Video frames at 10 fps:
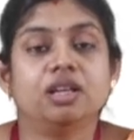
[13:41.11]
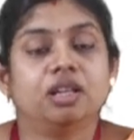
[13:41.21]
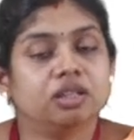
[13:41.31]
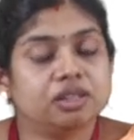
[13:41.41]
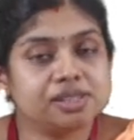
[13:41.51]

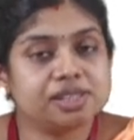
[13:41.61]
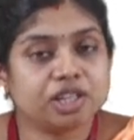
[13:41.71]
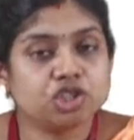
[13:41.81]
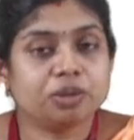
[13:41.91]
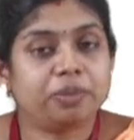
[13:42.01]
such
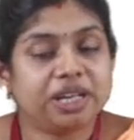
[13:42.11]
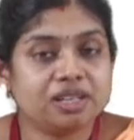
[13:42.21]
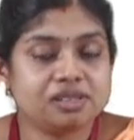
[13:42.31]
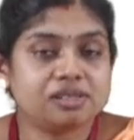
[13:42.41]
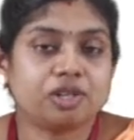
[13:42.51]
a
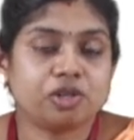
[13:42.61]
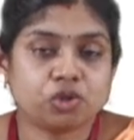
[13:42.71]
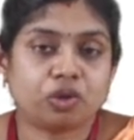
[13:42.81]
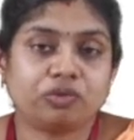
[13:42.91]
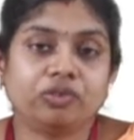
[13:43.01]
pre-installed
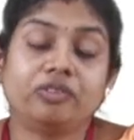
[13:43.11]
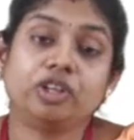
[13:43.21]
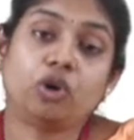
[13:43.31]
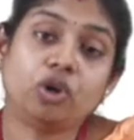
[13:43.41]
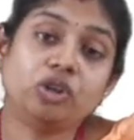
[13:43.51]
software
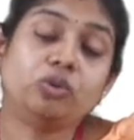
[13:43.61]
will